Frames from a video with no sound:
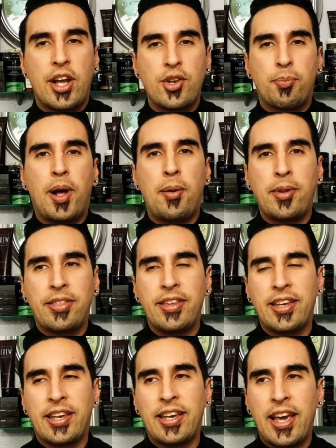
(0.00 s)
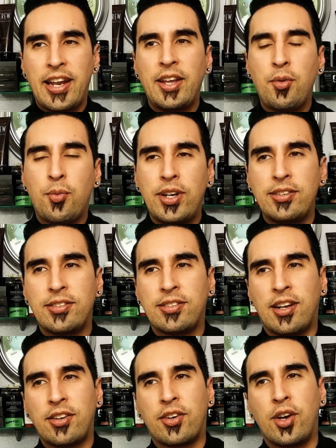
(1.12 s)
and you're probably thinking eddie what is a
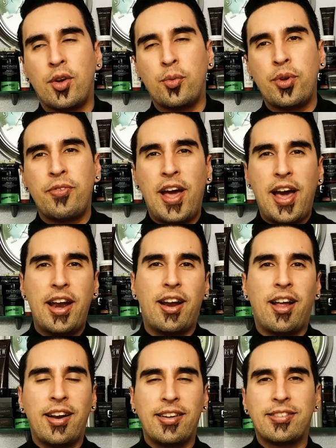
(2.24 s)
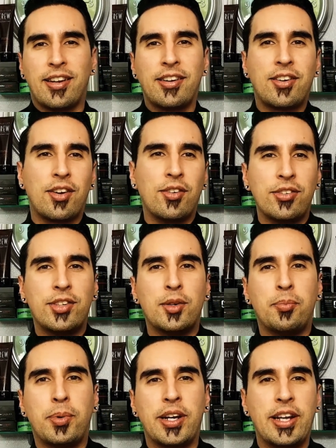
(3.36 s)
solid cologne we've had a lot of solid colognes here
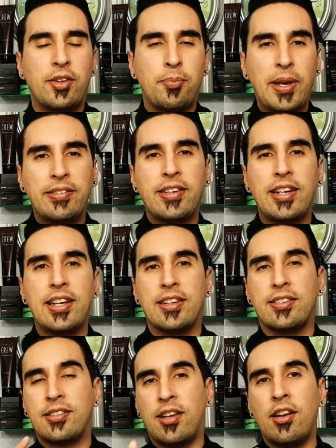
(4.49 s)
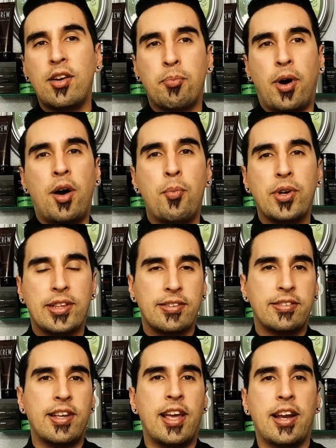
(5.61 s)
but it's basically a solid balm with the
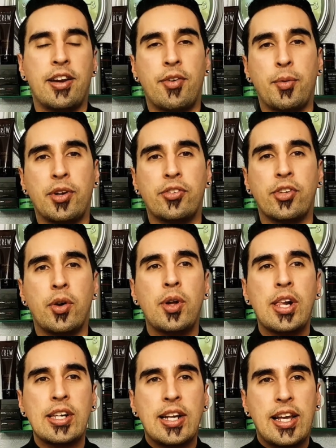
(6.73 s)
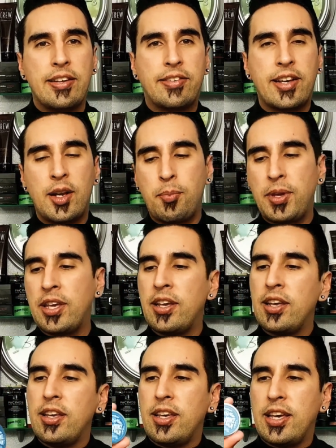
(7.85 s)
scent everyone so it's gonna be
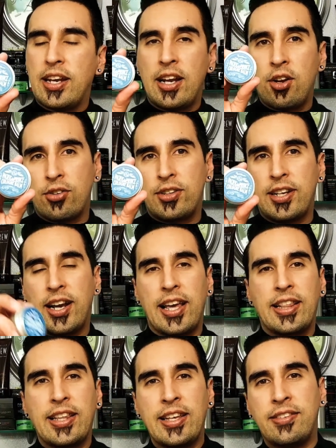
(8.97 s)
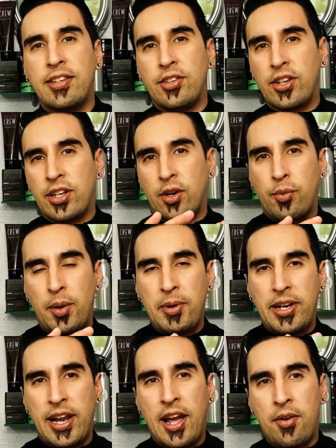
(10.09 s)
in a little tin like this and you're gonna rub
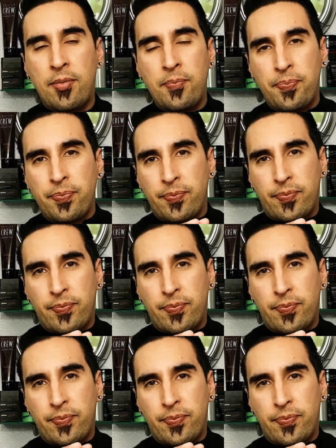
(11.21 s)
it down